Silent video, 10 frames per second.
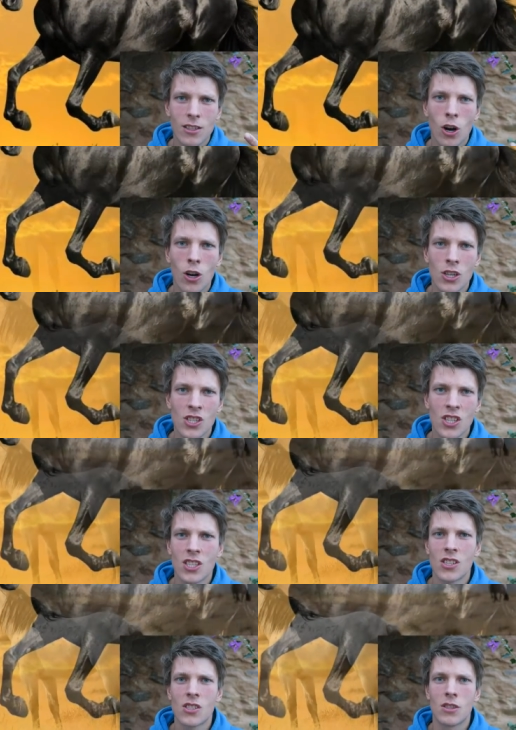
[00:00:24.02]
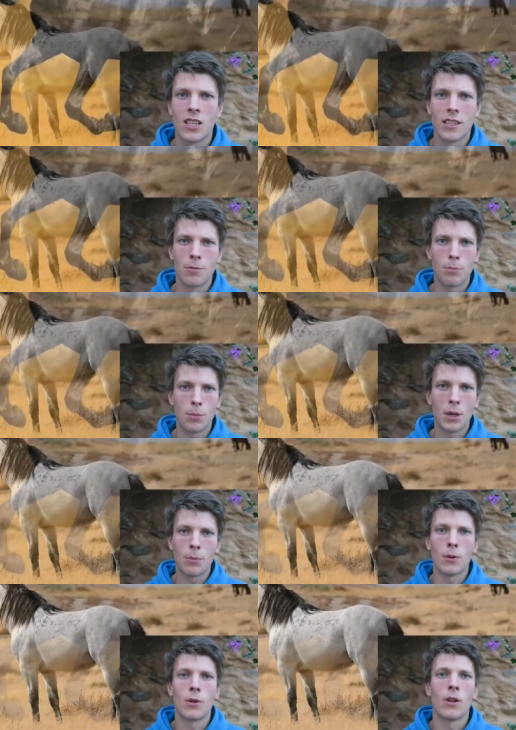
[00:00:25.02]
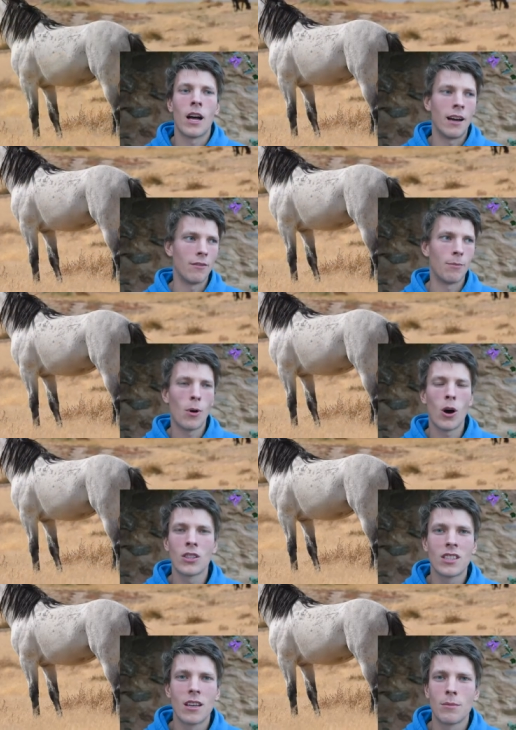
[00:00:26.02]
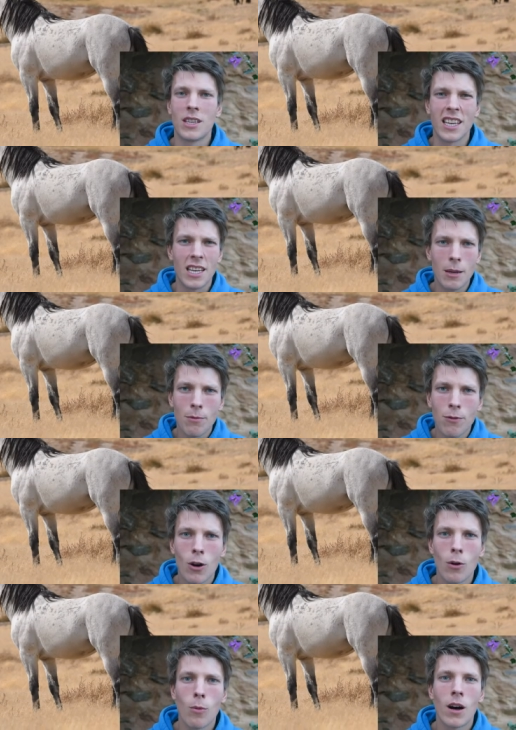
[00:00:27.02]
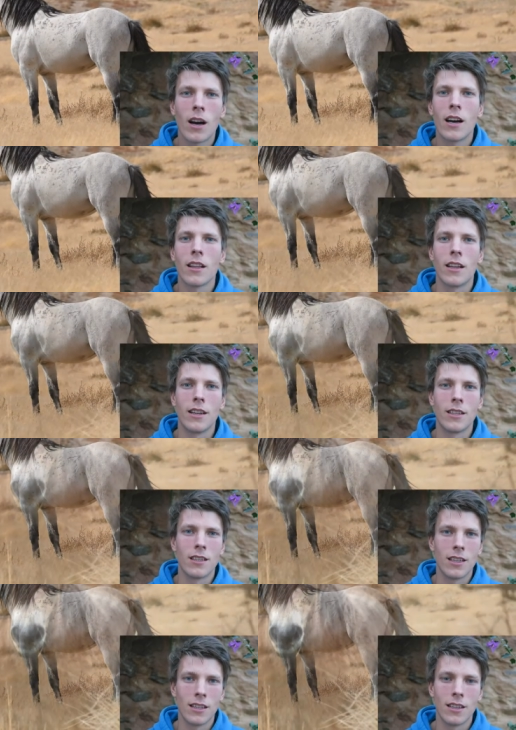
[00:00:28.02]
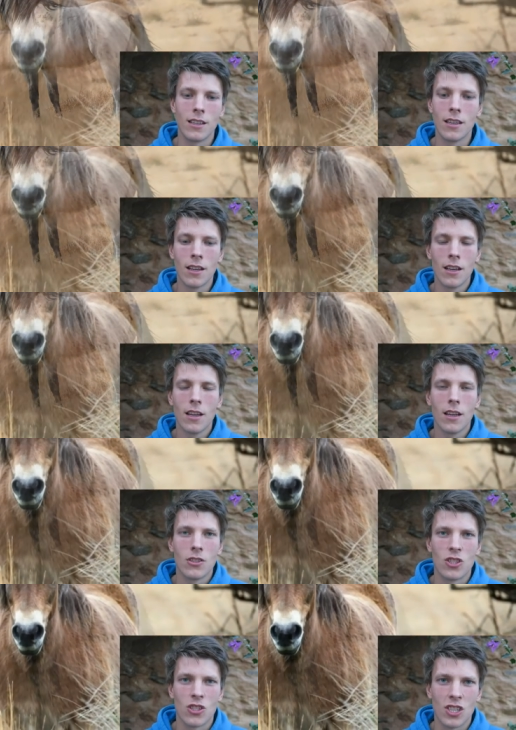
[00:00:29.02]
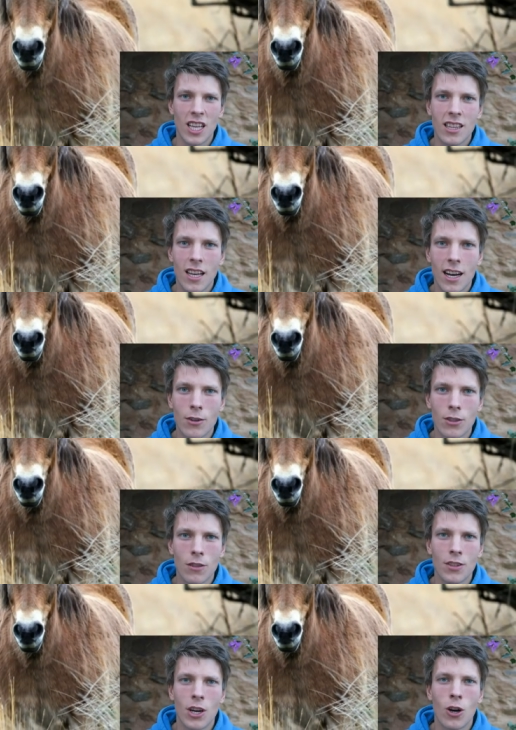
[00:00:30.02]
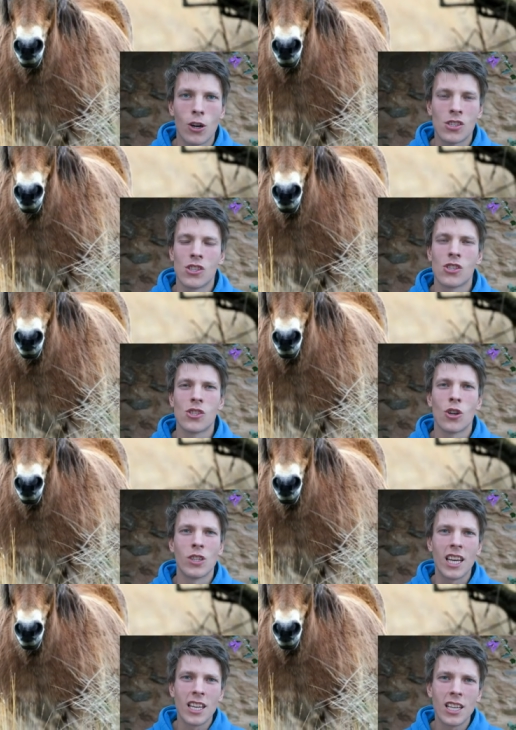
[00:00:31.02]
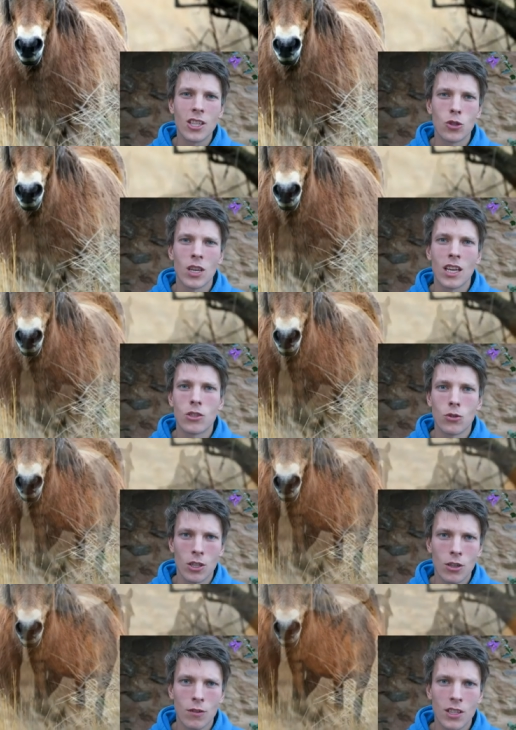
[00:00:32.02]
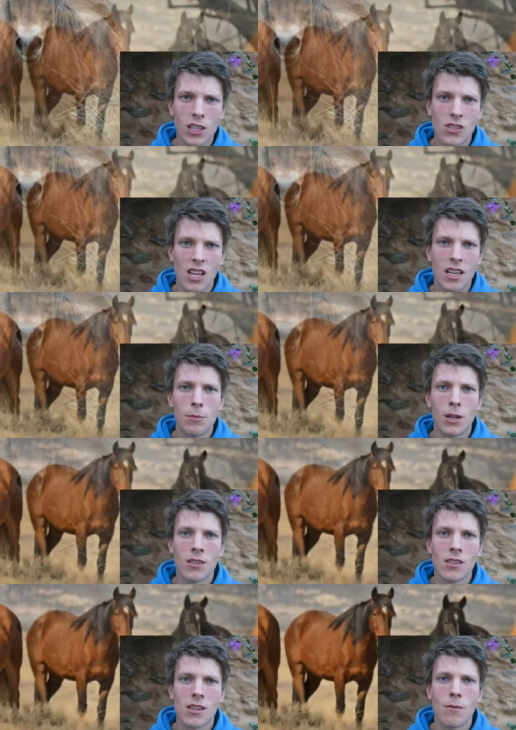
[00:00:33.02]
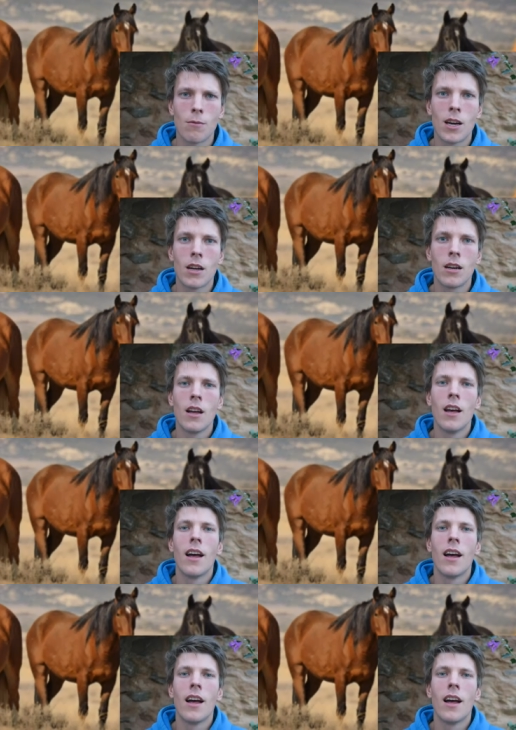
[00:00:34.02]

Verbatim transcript: horses that people have bought them, they keep for a while and they just get tired of the horses so they need to get rid of these animals somewhere